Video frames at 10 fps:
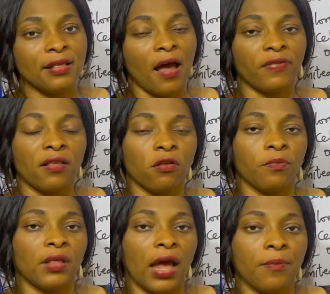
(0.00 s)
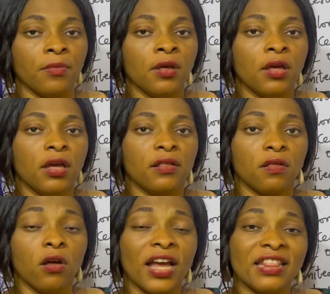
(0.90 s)
After some time, it's
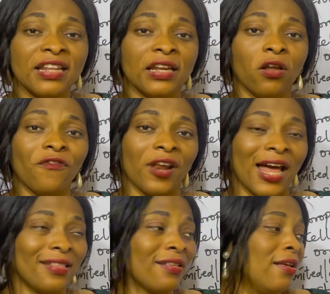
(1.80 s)
not getting enough light.